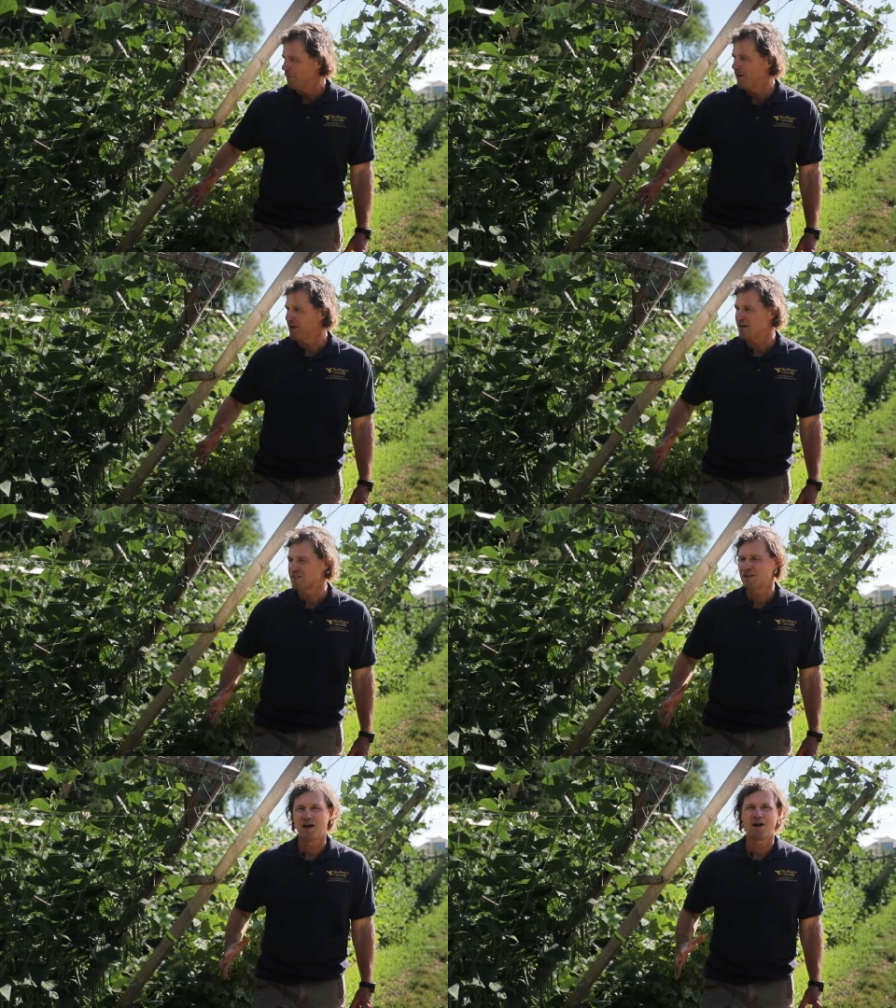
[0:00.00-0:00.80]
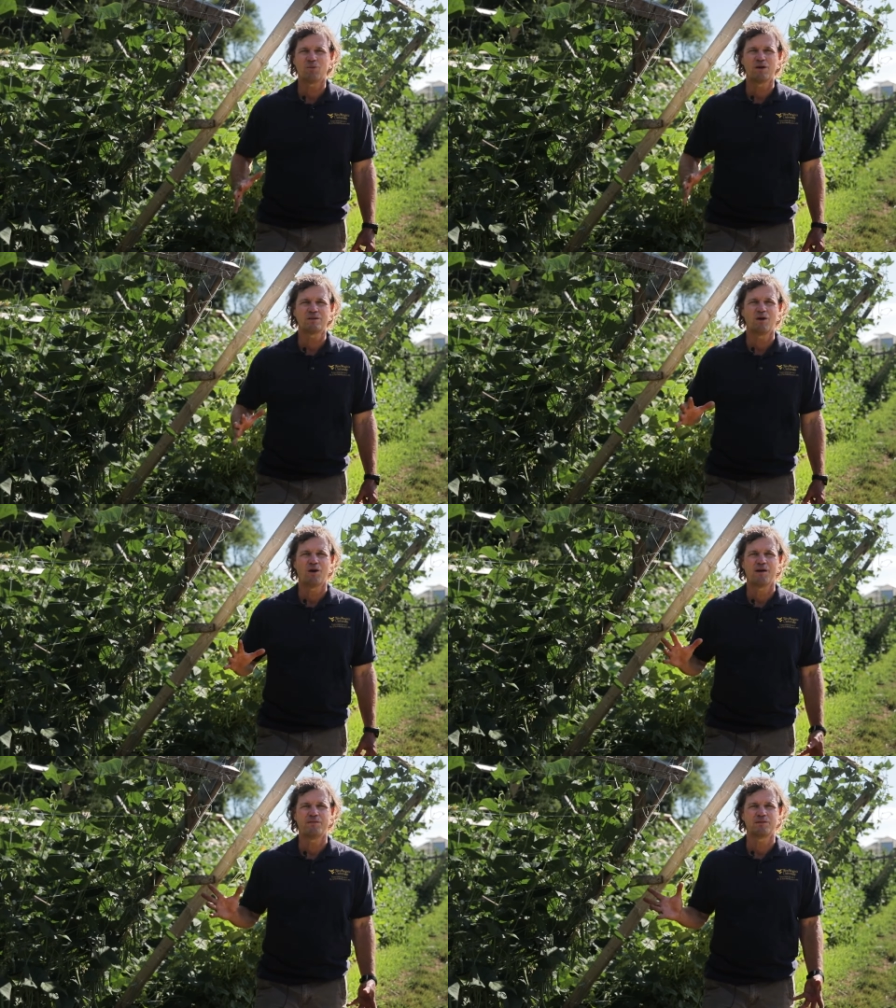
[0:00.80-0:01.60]
But it's a lot of work to
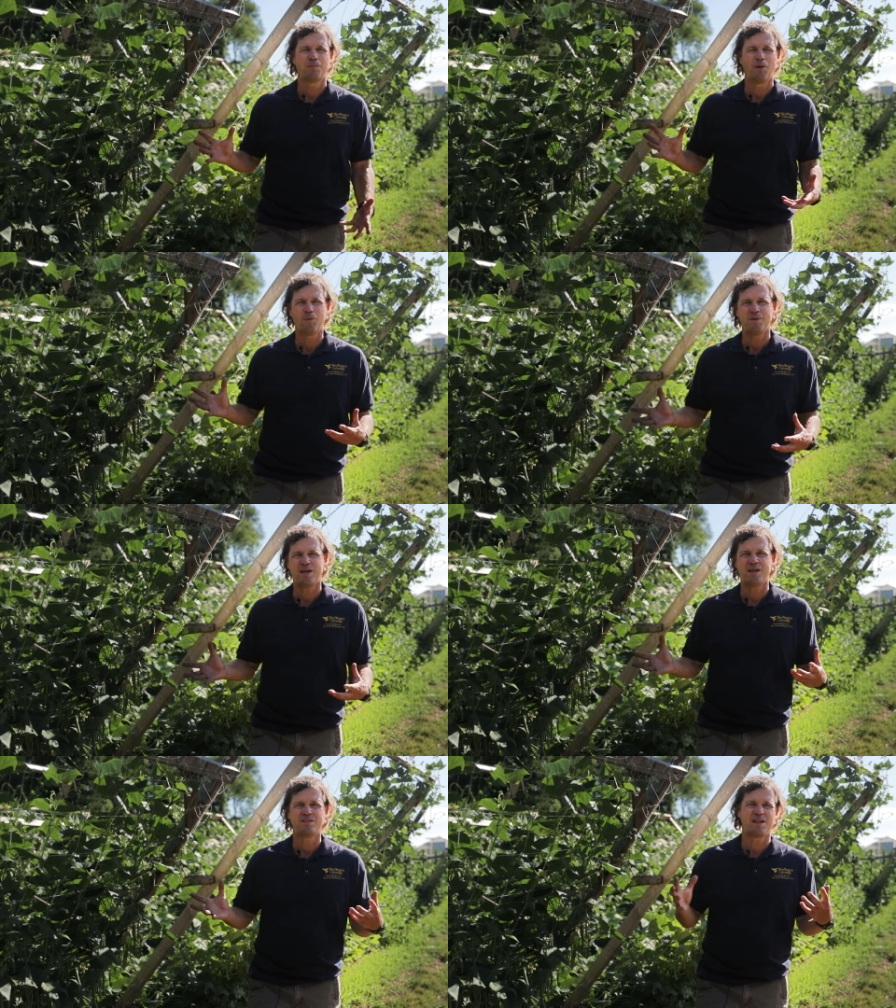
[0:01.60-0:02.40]
harvest pole beans